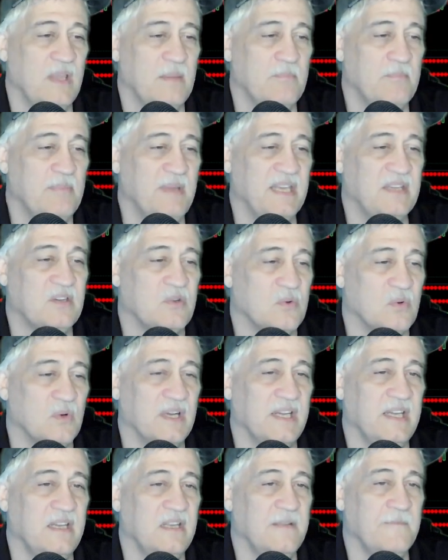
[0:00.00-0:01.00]

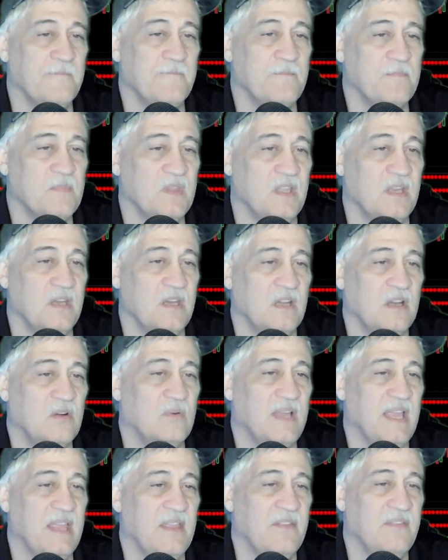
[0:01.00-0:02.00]
Bitcoin,
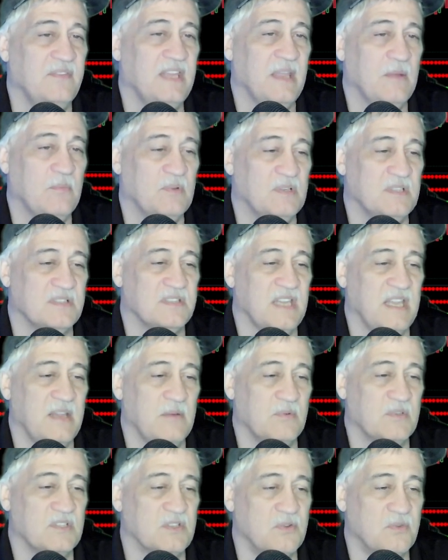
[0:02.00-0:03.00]
and it
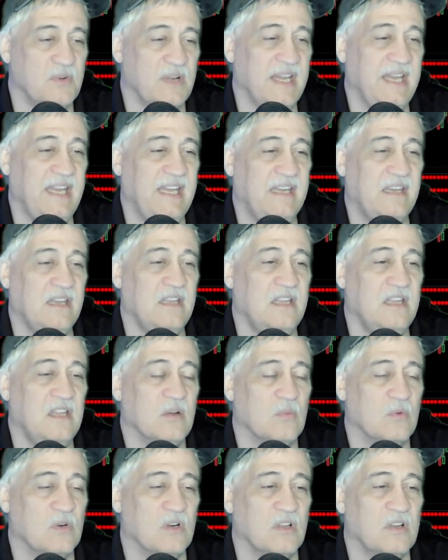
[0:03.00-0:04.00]
was green.
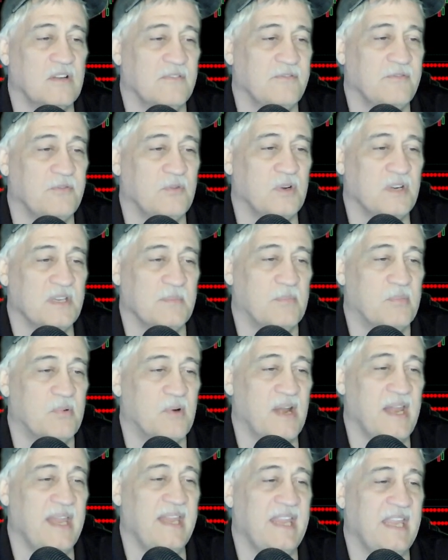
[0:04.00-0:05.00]
We're looking for it to
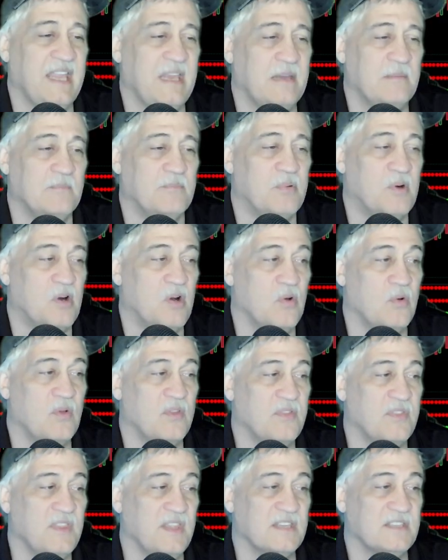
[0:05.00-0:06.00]
break. It
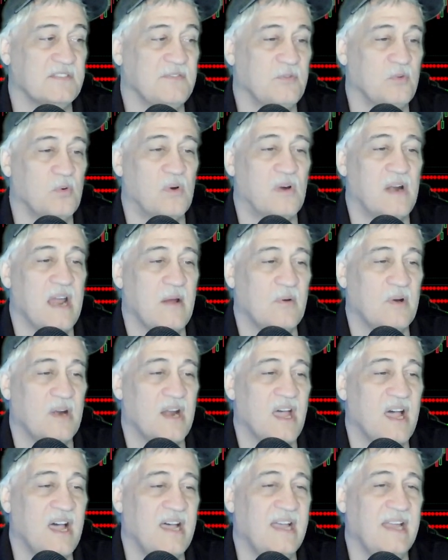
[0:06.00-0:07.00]
broke this 4 hour
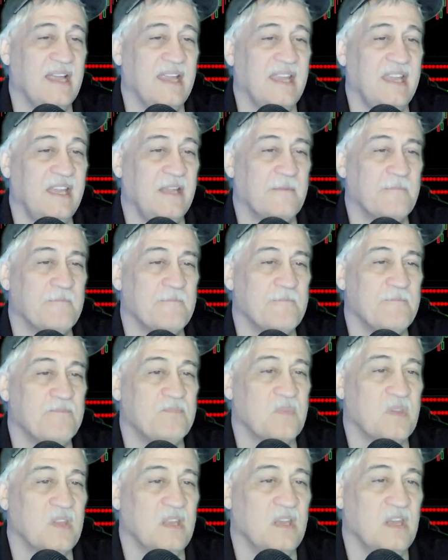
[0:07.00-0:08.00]
high,
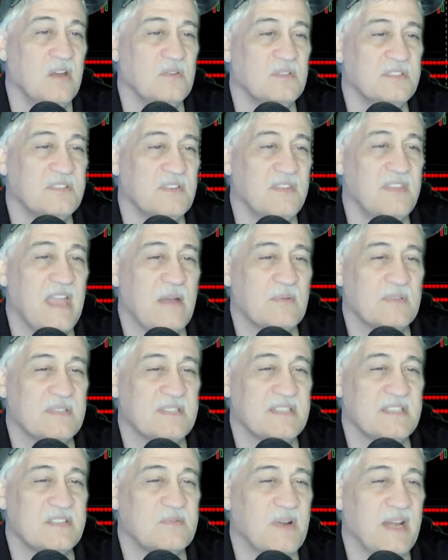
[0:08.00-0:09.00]
so that was
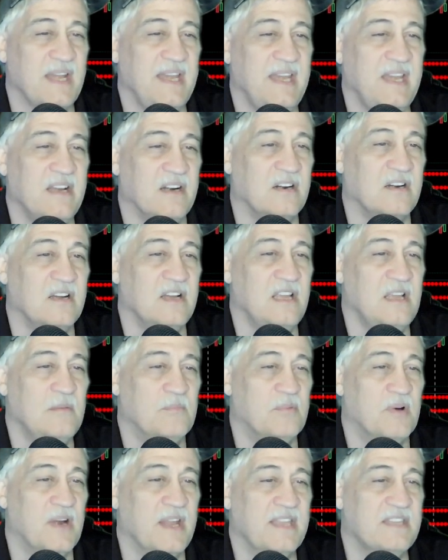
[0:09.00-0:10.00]
this right here.
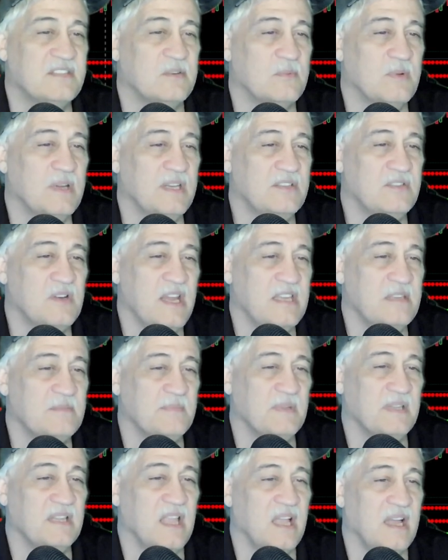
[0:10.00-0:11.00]
Breaks a
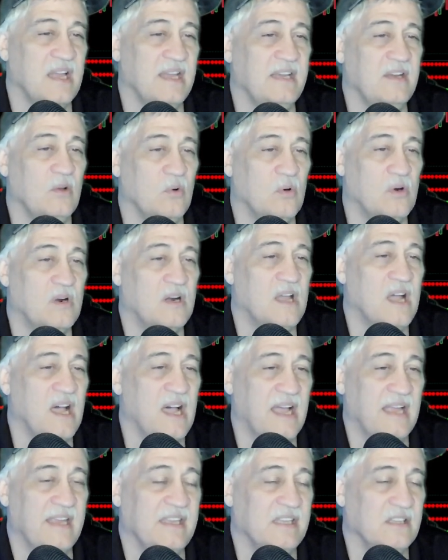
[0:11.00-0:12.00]
retracement line or a
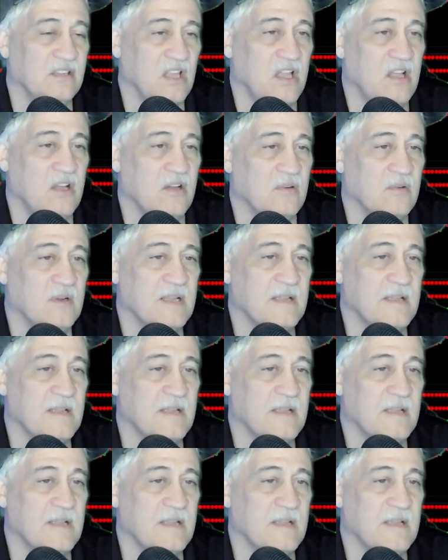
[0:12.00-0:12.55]
high and low.